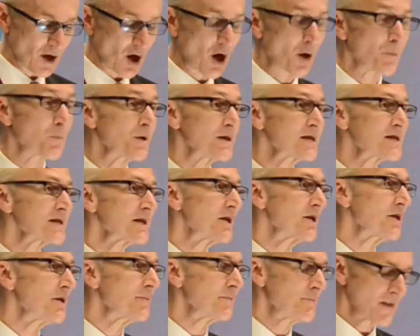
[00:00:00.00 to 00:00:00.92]

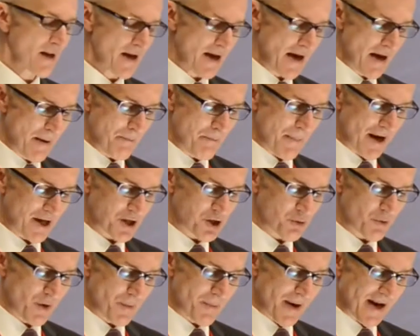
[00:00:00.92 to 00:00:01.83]
Obviously,
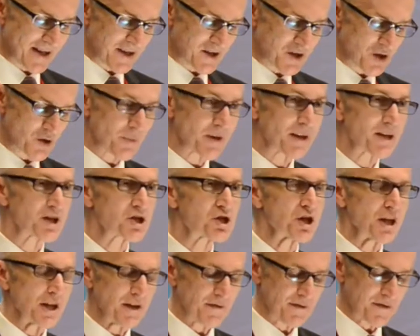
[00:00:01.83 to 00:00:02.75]
much remains to be
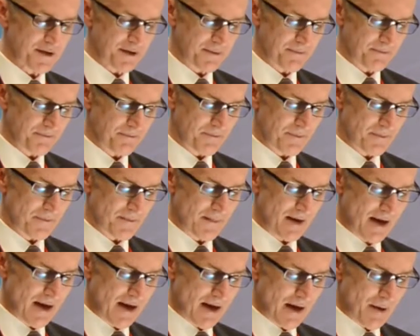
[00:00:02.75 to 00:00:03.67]
achieved.
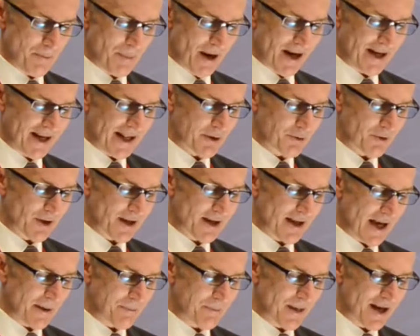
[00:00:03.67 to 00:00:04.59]

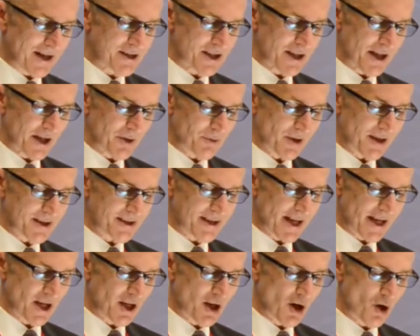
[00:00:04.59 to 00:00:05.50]
Bilateral and multilateral
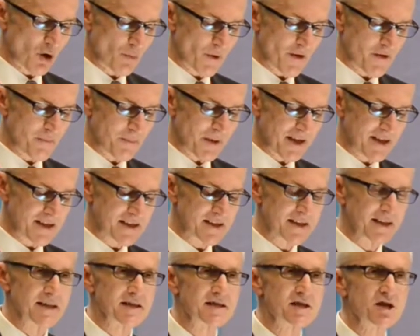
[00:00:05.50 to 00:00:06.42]
dialogue with
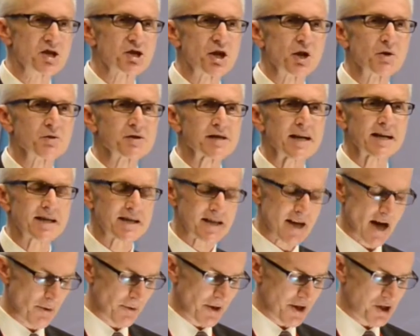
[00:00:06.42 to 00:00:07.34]
ministers shows
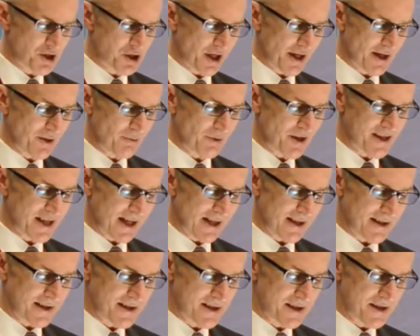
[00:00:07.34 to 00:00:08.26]
encouraging
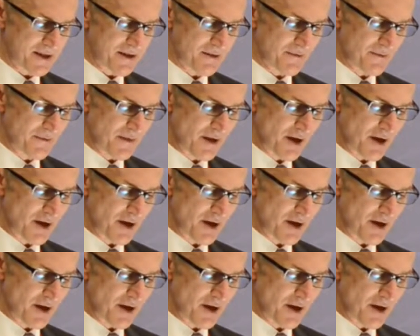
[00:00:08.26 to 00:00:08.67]
results.